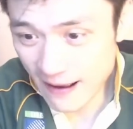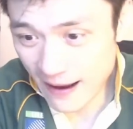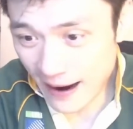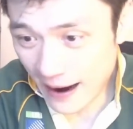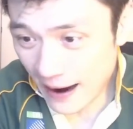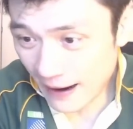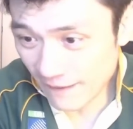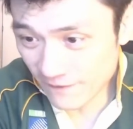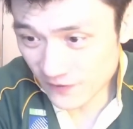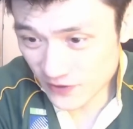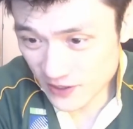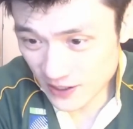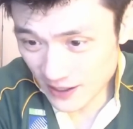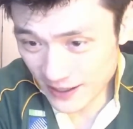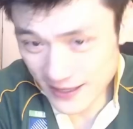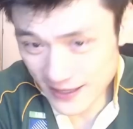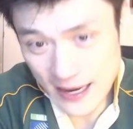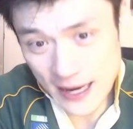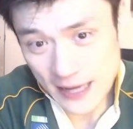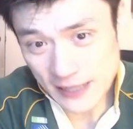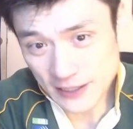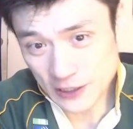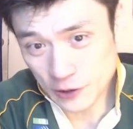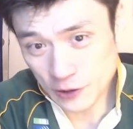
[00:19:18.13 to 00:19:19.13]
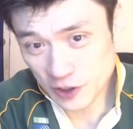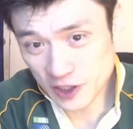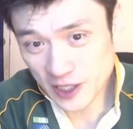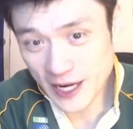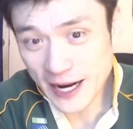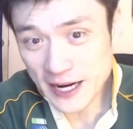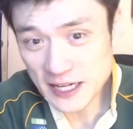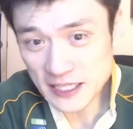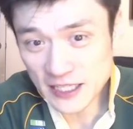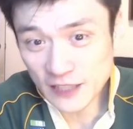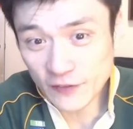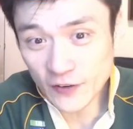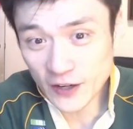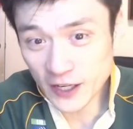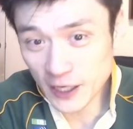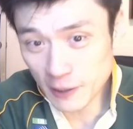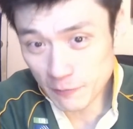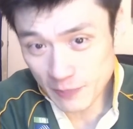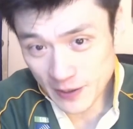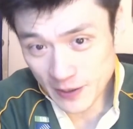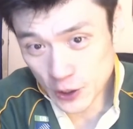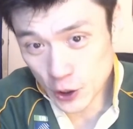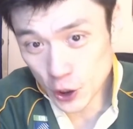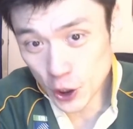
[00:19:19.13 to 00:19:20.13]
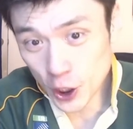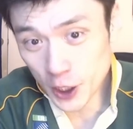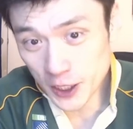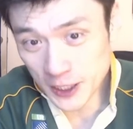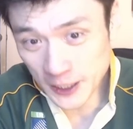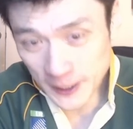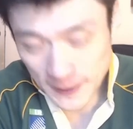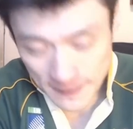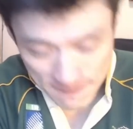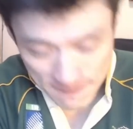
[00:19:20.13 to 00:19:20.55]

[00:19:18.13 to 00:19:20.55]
And is Crusaders even going to be good